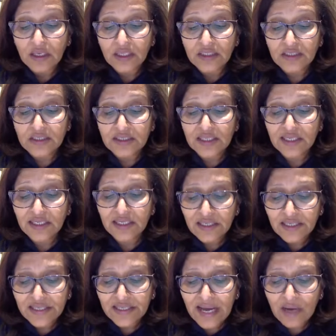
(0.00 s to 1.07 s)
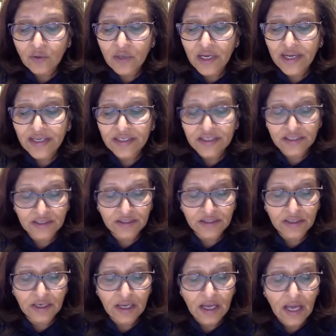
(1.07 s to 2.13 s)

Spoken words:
It is clearly outlined here